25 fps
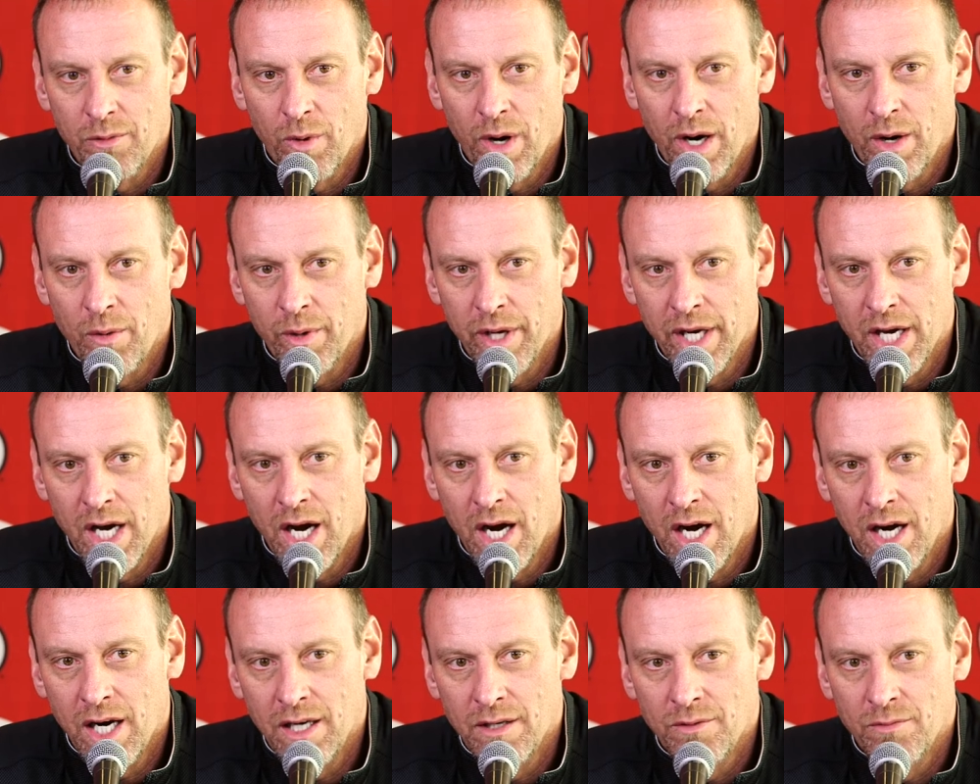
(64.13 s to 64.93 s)
where we
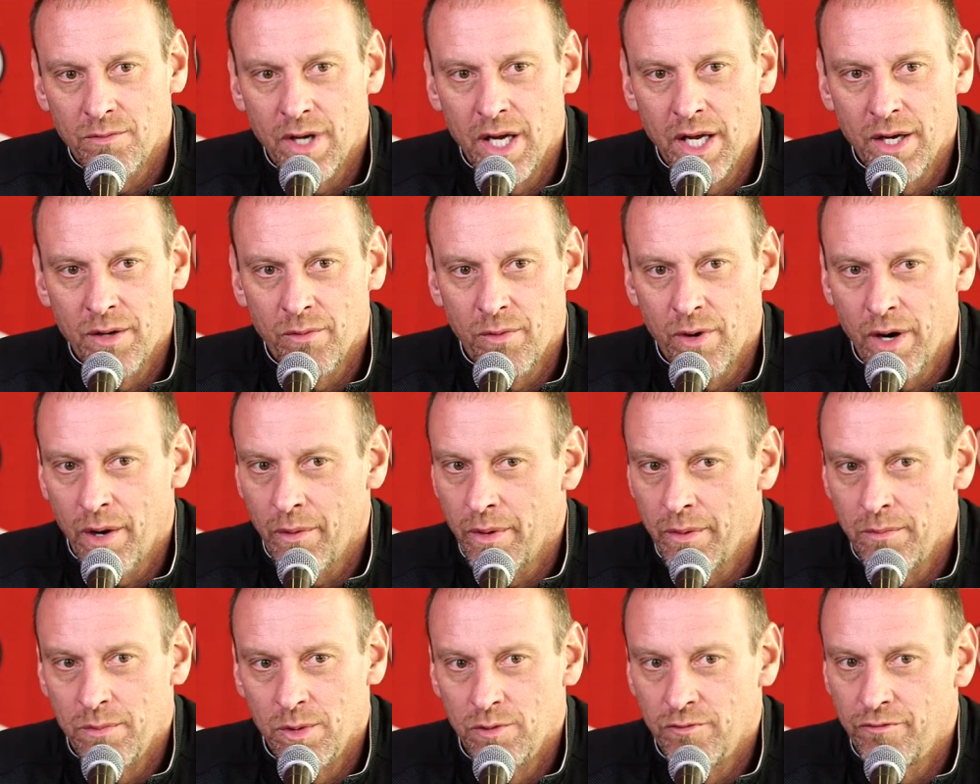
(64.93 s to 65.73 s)
are and where
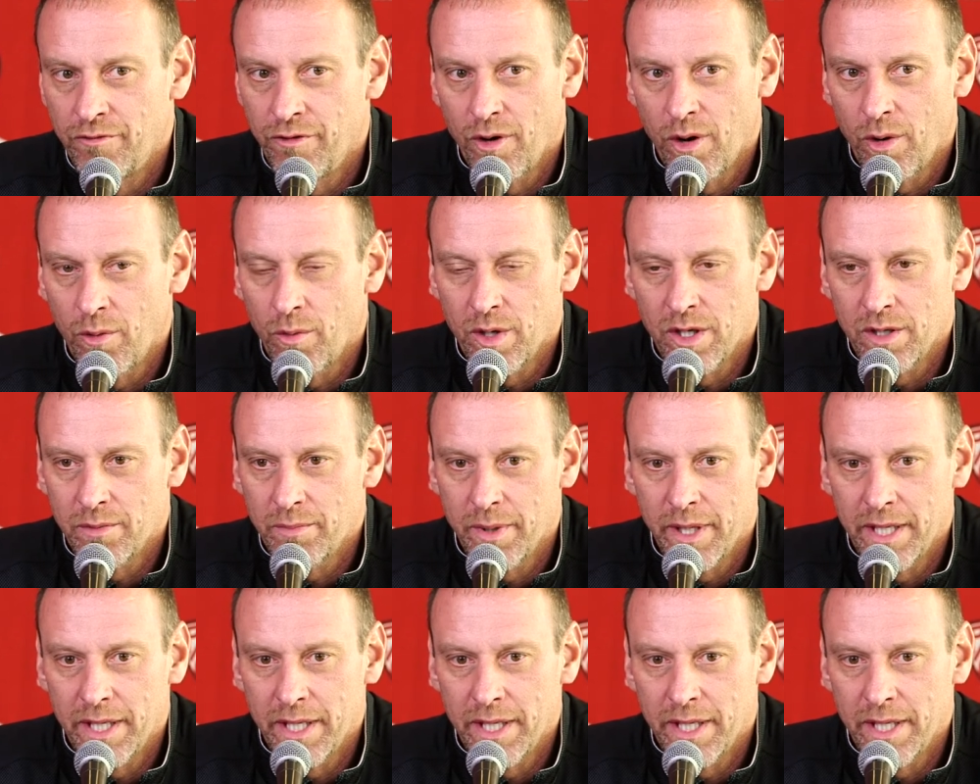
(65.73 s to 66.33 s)
we move forward.